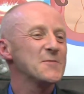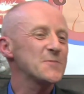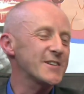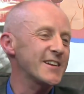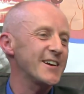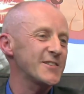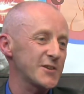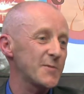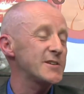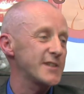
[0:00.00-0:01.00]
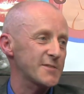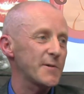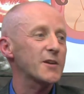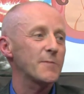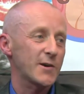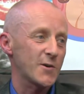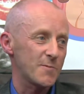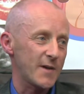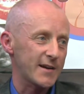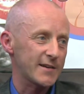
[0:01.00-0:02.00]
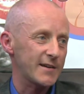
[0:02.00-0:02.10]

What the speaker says: But 3-piece, yes, making a big comeback.